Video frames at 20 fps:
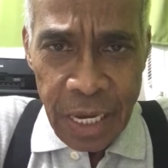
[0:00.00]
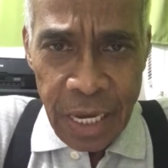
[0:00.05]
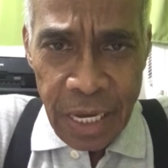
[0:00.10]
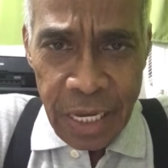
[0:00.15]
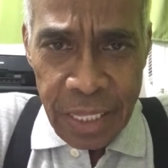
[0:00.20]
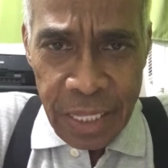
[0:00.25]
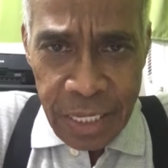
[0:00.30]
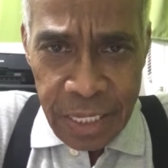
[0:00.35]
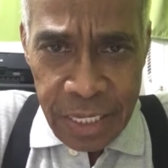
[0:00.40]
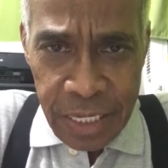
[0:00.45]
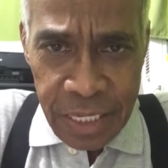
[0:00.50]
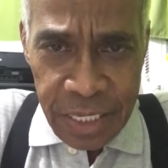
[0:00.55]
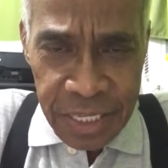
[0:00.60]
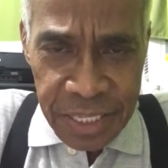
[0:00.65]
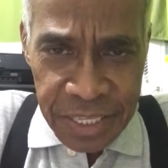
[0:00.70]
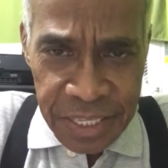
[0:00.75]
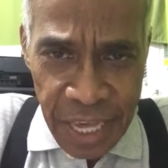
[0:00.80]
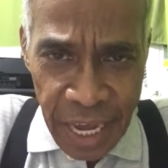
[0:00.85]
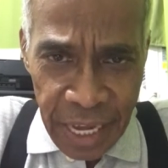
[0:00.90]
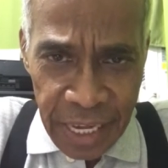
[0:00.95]
and this is
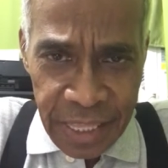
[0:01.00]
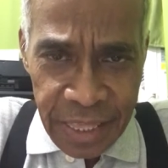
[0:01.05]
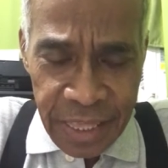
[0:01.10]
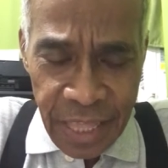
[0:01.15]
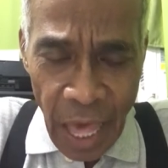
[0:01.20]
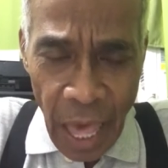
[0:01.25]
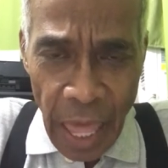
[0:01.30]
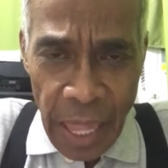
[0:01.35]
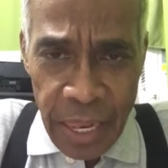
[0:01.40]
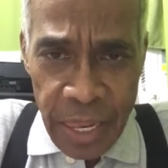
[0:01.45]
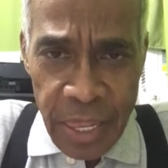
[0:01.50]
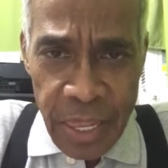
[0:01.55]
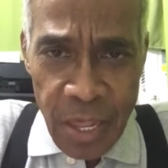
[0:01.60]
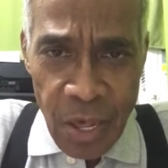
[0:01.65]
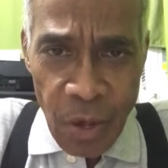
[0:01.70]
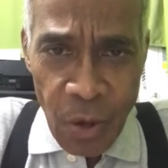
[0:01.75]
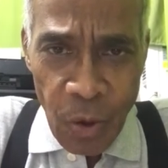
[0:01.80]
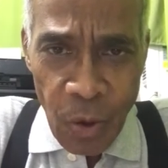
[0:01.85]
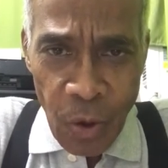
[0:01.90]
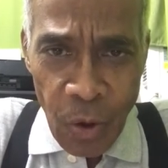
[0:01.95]
day 10
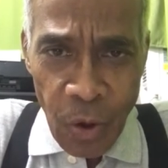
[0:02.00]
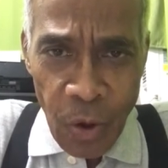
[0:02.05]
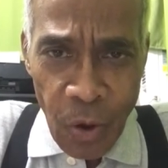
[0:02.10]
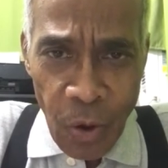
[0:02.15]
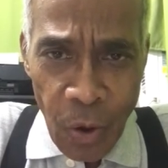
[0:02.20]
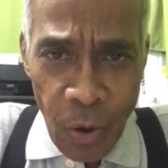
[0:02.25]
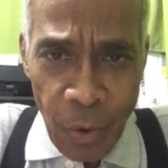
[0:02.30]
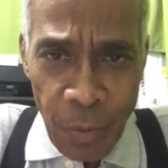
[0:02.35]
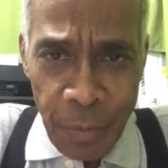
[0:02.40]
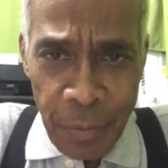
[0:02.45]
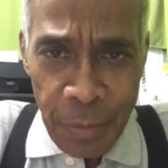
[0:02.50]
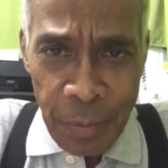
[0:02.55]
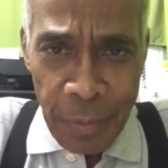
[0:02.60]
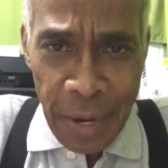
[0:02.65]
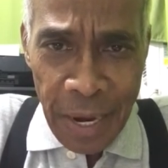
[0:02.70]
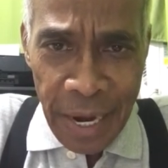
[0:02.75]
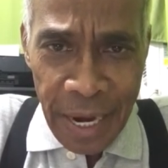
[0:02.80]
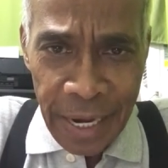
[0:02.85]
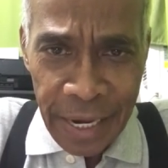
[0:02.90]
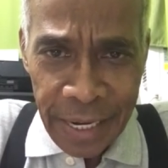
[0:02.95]
of
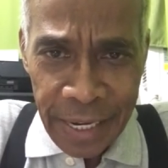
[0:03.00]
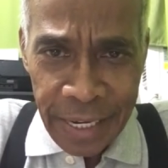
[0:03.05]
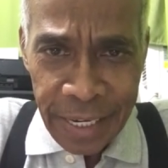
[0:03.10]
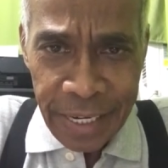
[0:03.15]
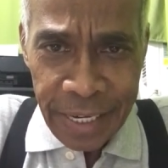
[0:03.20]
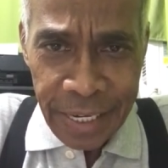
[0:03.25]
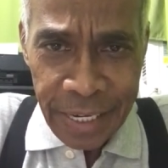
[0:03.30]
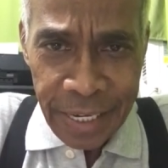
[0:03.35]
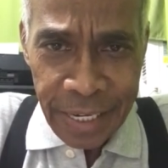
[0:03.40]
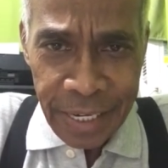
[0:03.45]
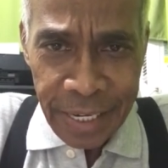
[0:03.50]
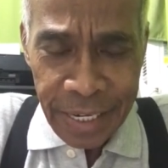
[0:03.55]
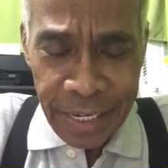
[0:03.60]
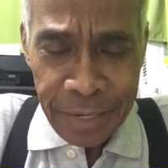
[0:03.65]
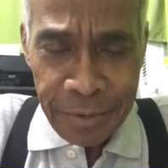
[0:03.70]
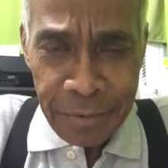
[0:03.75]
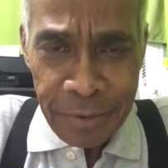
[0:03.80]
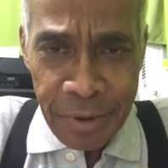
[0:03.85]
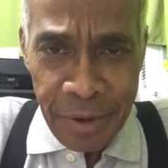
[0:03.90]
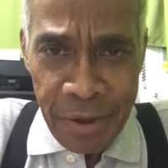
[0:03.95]
my